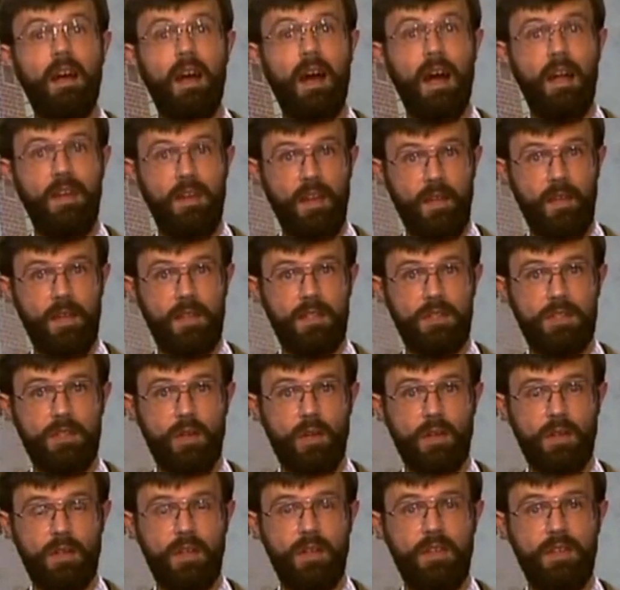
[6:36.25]
Another
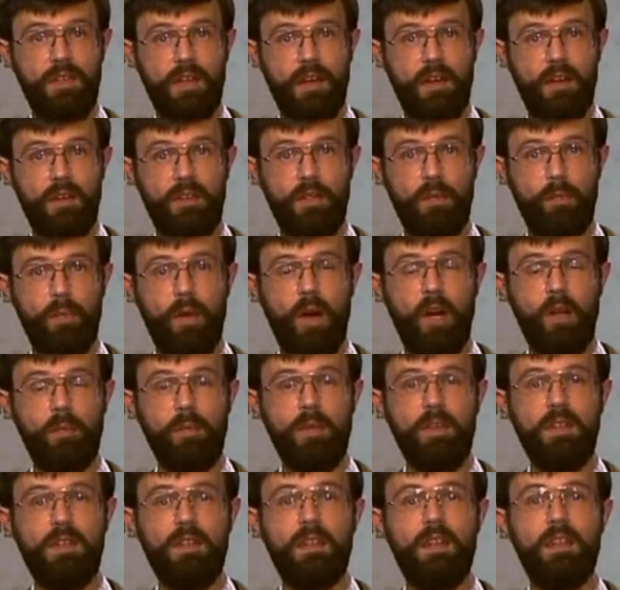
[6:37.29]
Scotland Yard
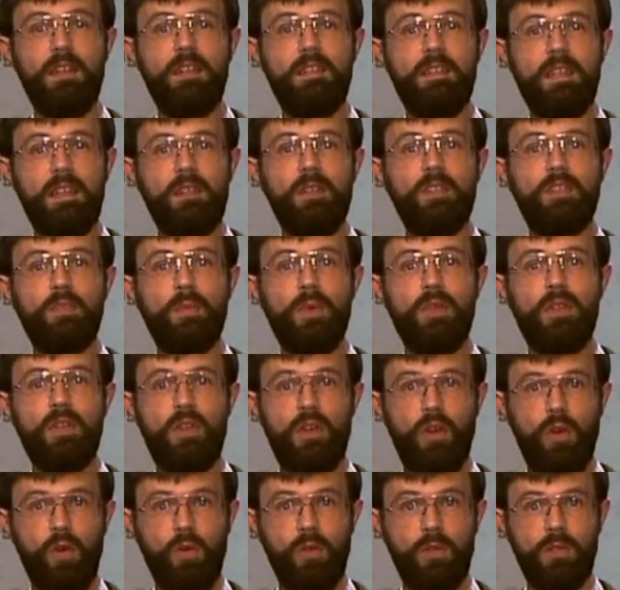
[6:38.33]
department deals with
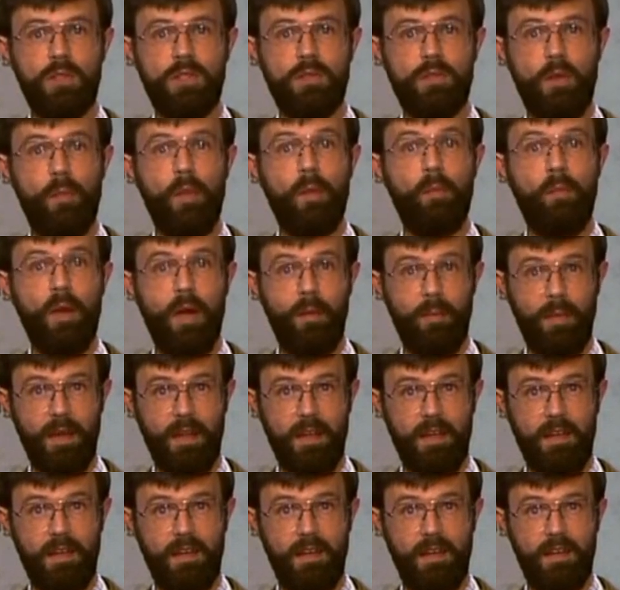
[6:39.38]
calls from the
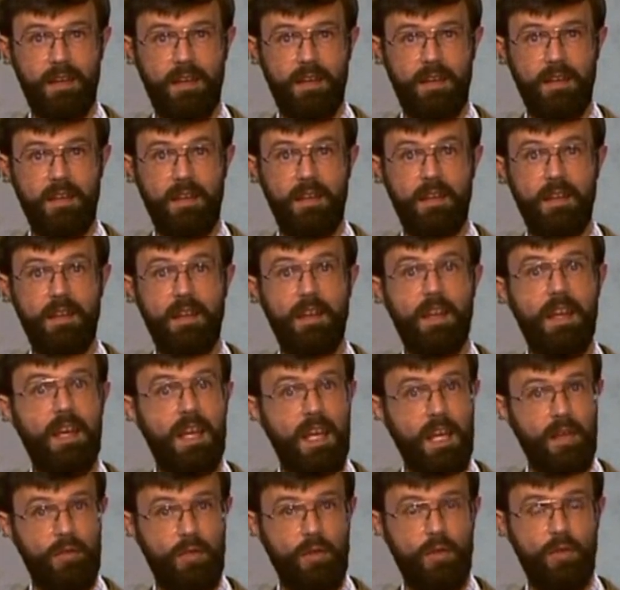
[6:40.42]
public.
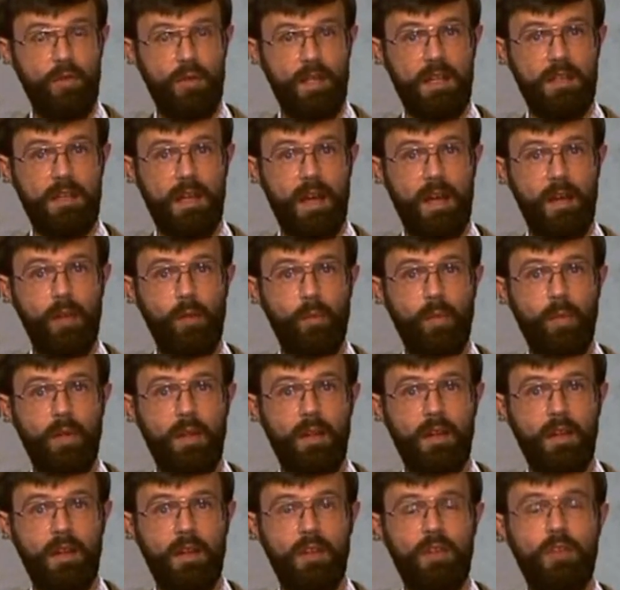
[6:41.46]
If you need help,
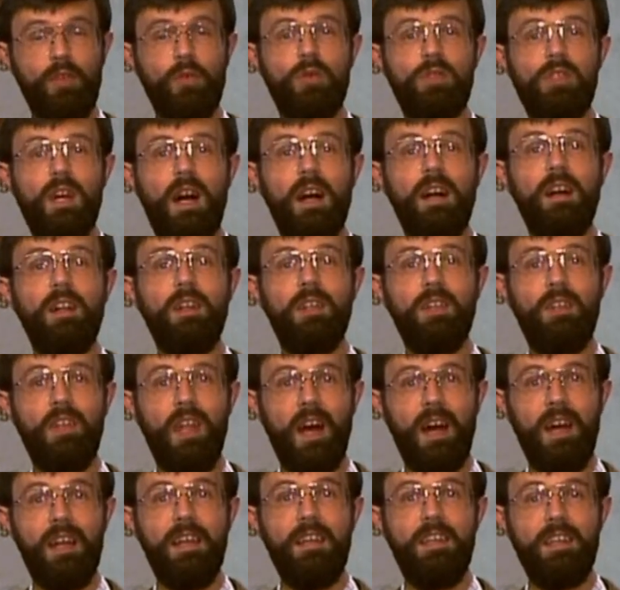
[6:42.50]
you dial
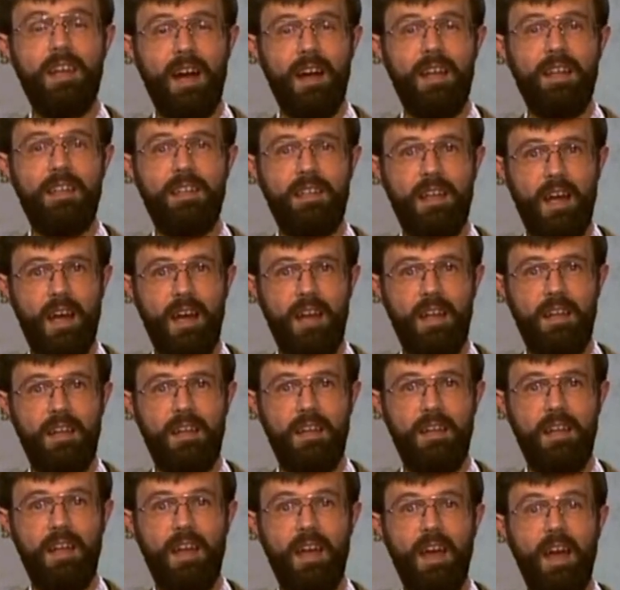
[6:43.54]

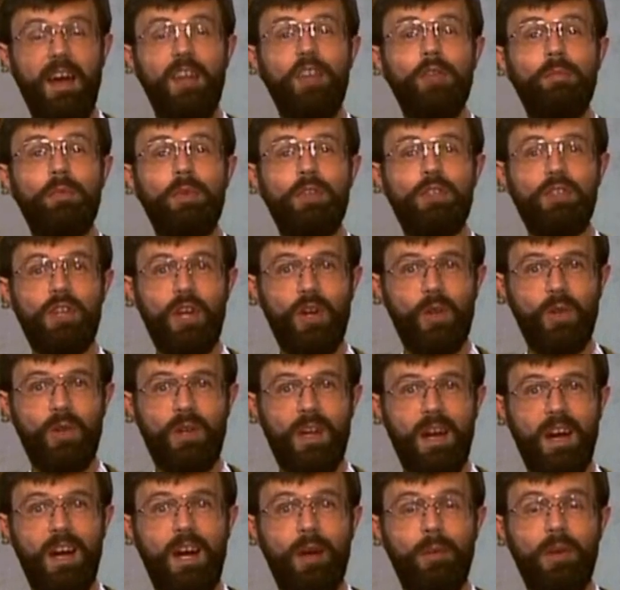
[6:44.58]
999 and a patrol
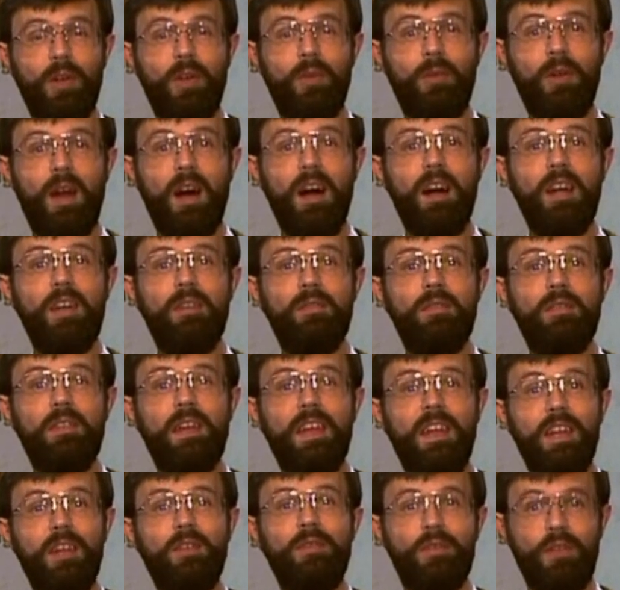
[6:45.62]
car will arrive
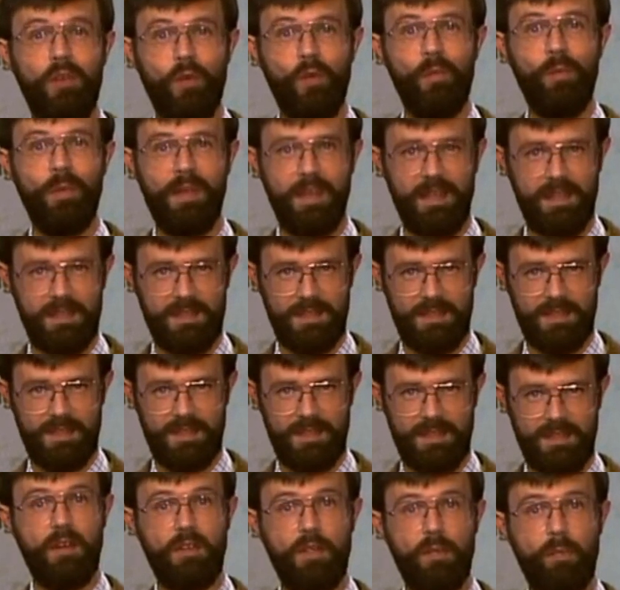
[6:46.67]
in a few
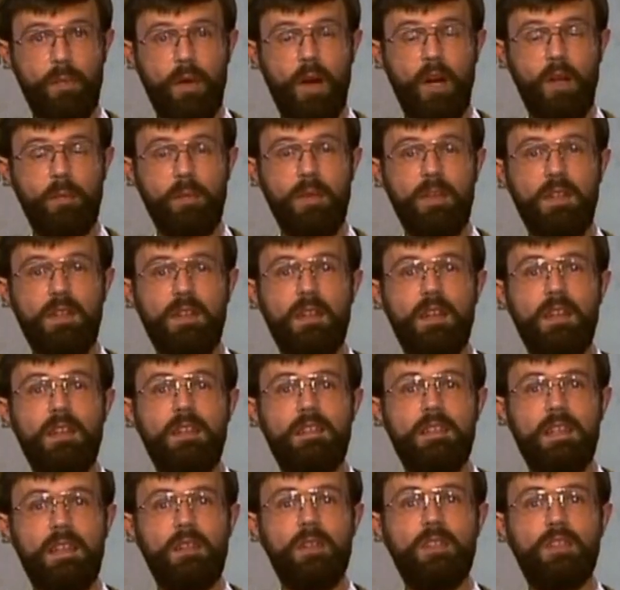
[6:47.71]
minutes. But
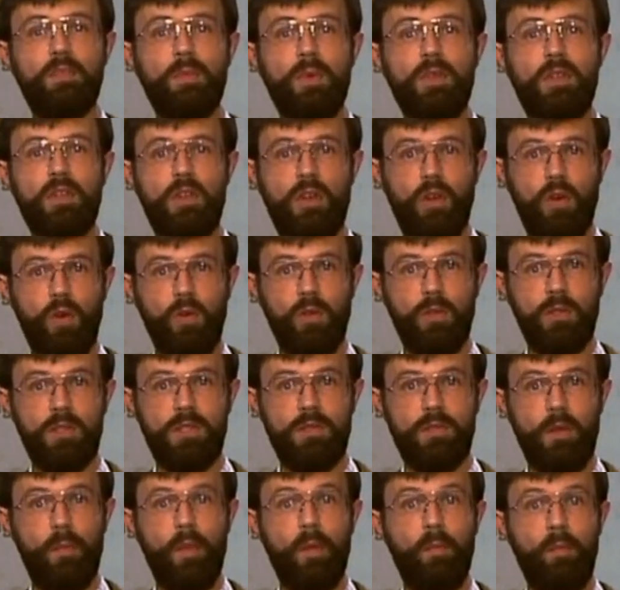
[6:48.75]
as this is a
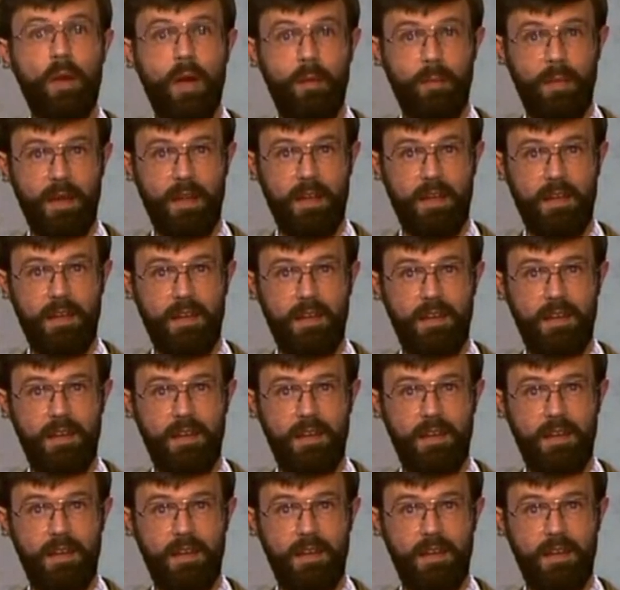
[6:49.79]
German tape.